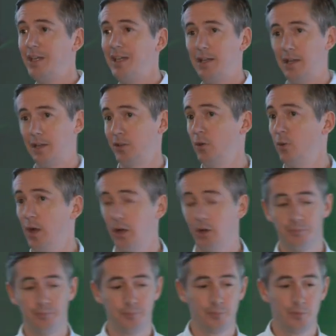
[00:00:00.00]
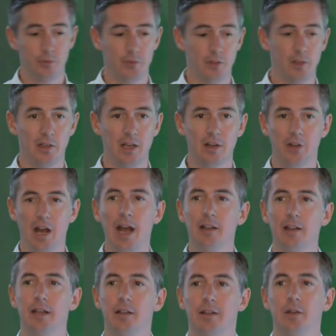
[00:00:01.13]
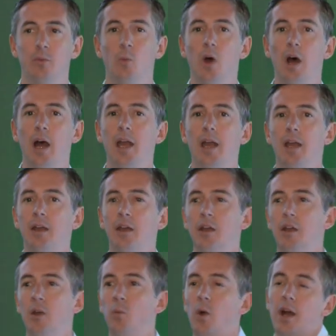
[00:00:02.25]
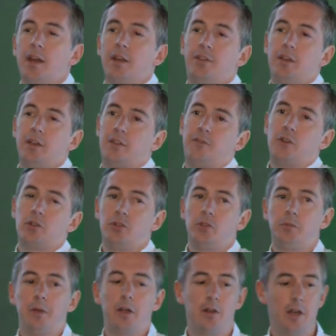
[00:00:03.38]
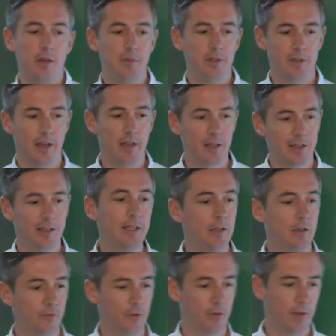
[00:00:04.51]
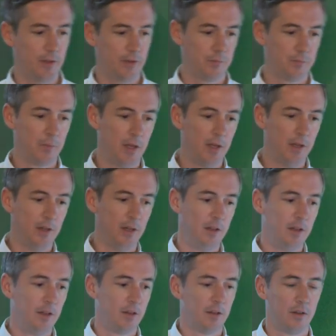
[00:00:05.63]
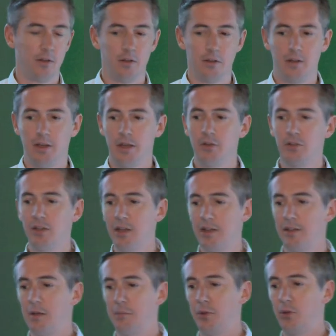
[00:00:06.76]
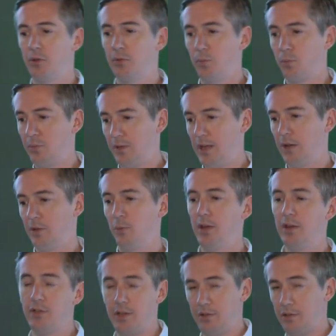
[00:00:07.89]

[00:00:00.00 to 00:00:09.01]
in SQL to kind of highlight like why, why I think the functional paradigm is like cleaner for this. Here's an example. Now, we haven't